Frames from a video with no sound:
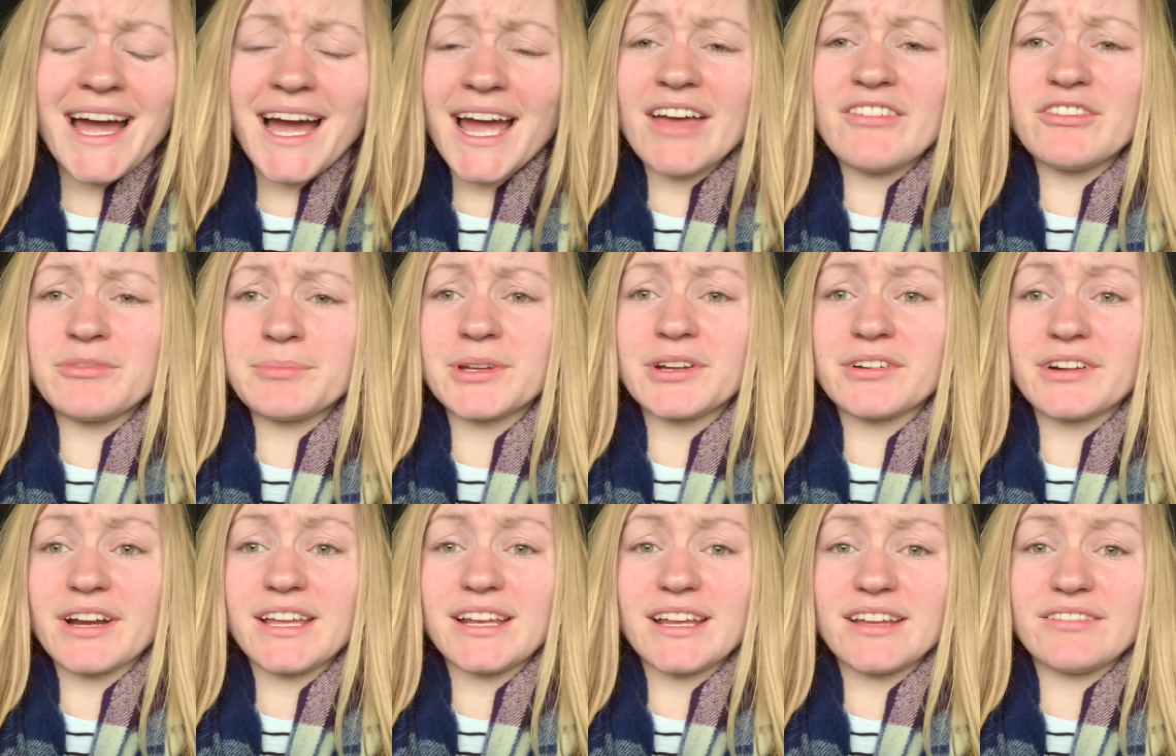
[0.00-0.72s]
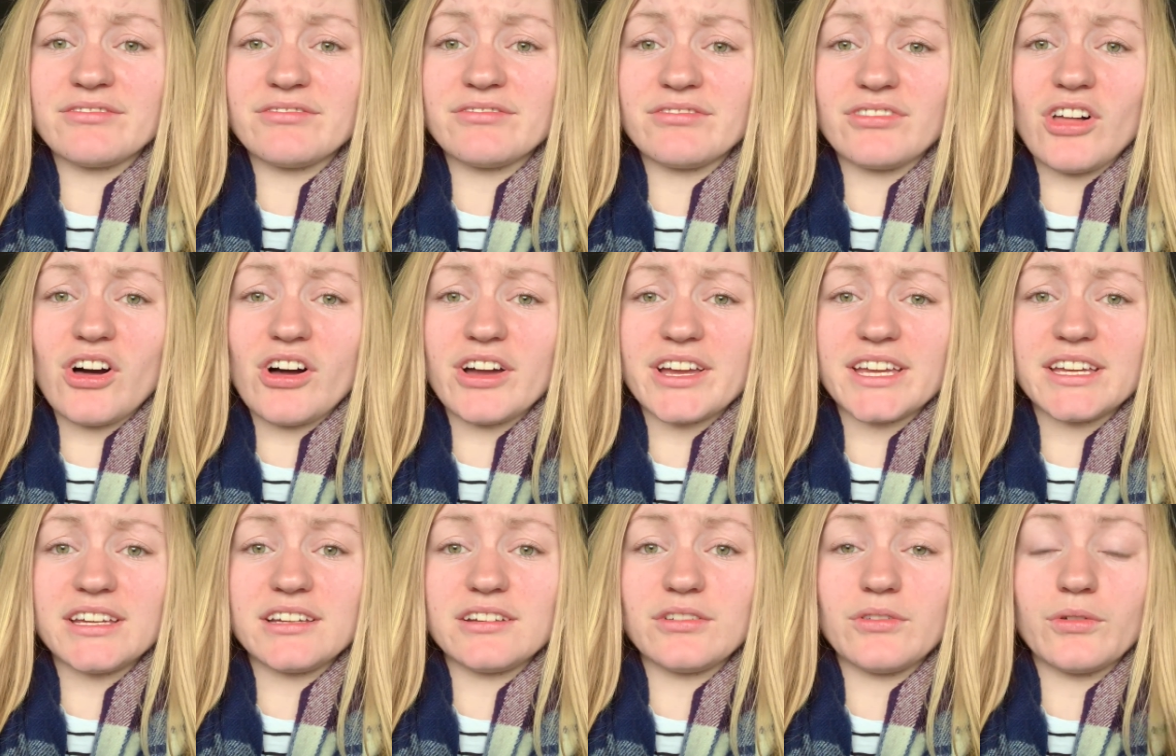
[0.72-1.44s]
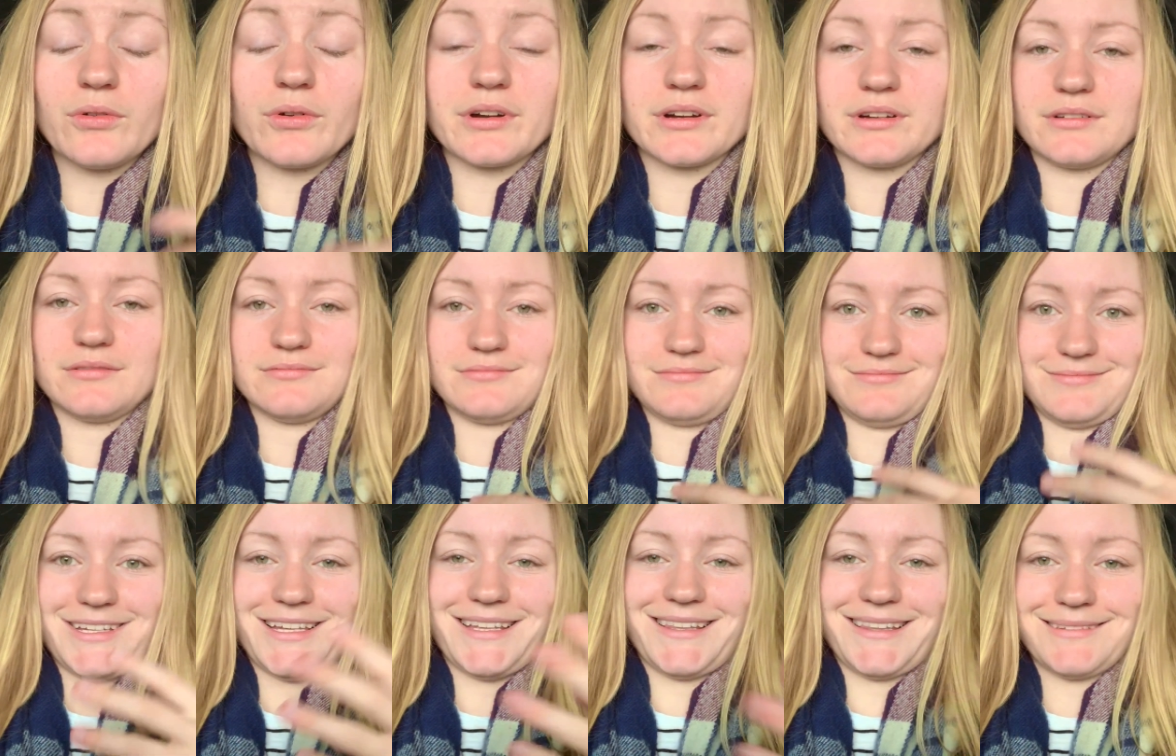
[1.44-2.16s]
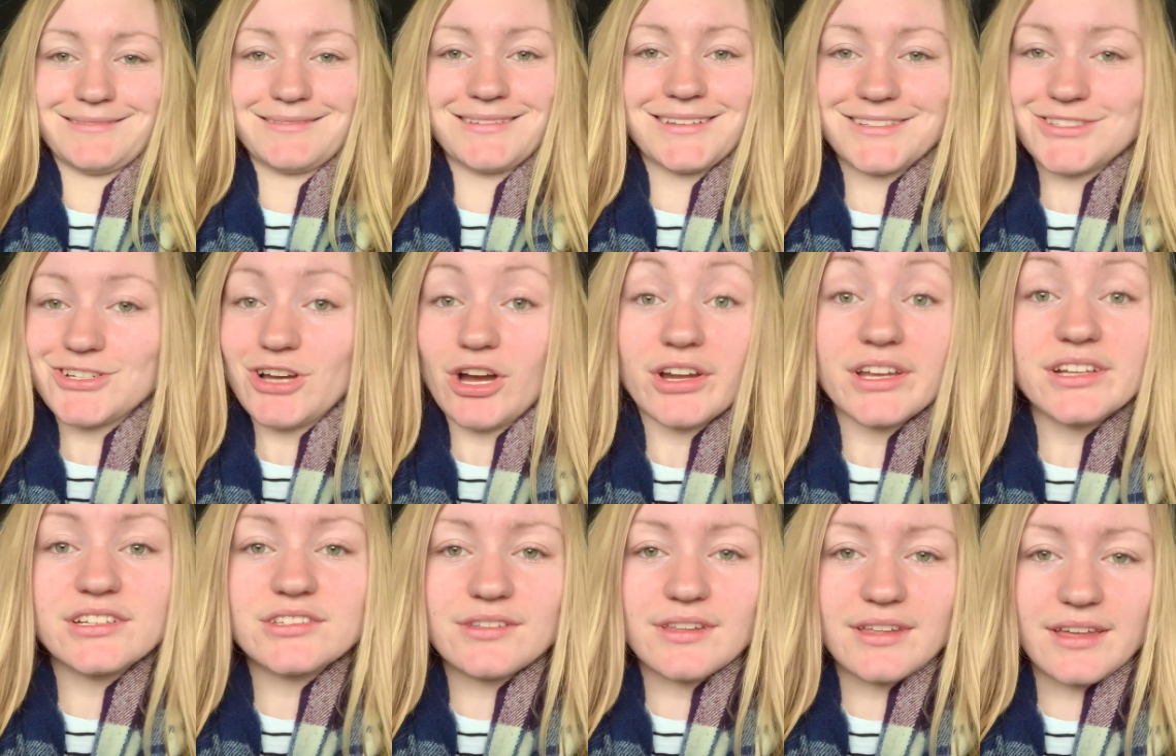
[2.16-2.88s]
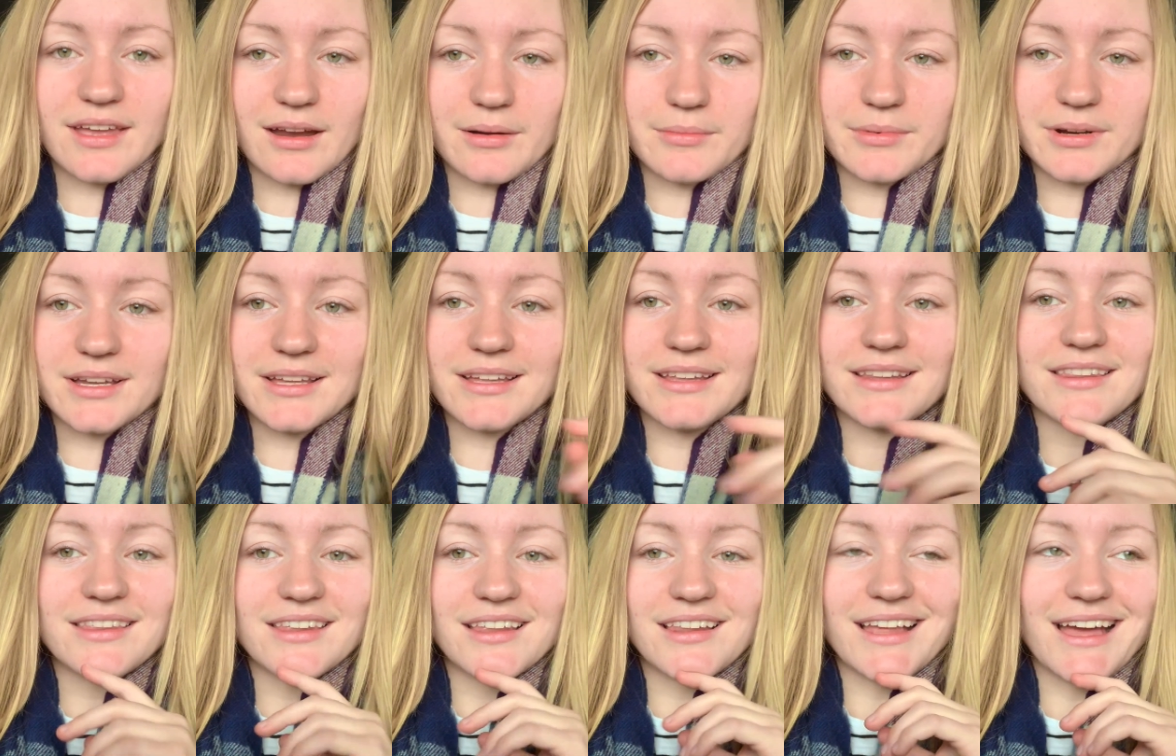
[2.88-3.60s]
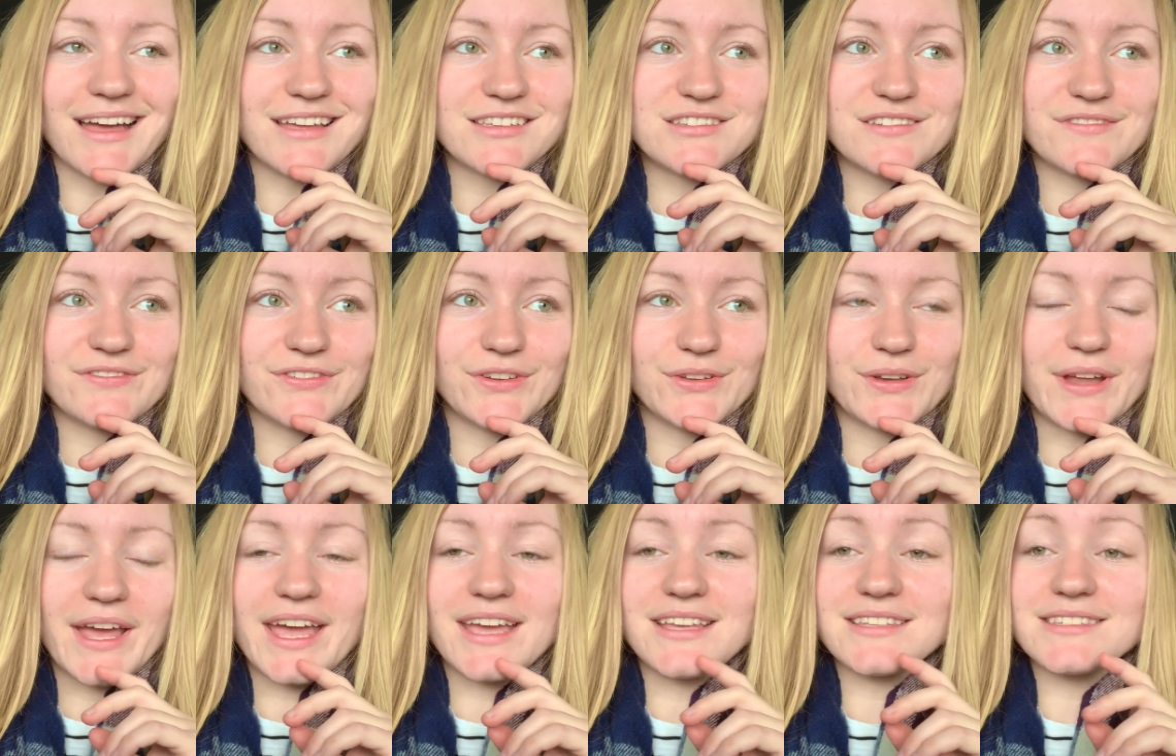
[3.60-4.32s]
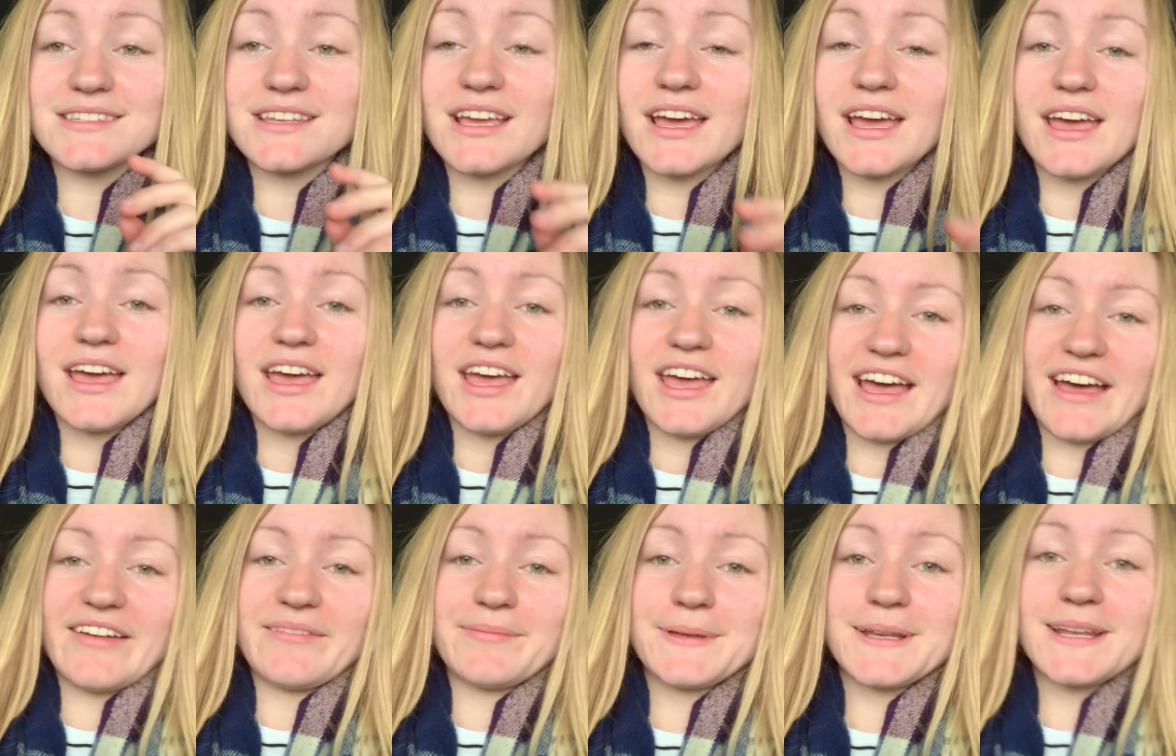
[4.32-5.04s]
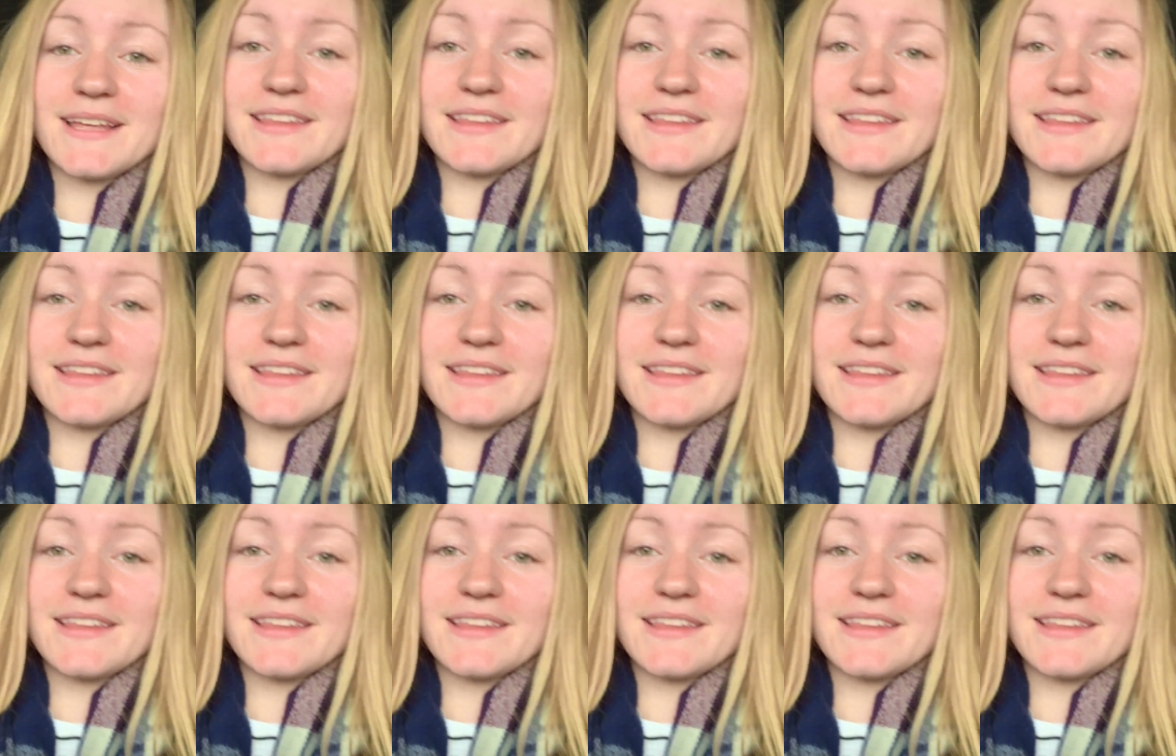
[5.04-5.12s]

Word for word: I haven't been great at vlogging or, I don't know, talking to the camera the last few days. I've been